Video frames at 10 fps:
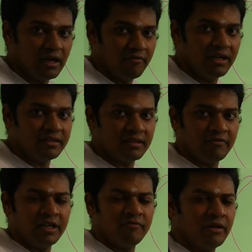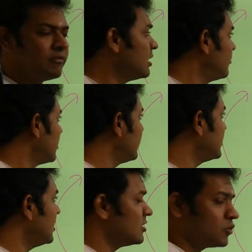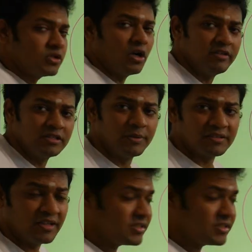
Whenever we say discount, it's always in percentage,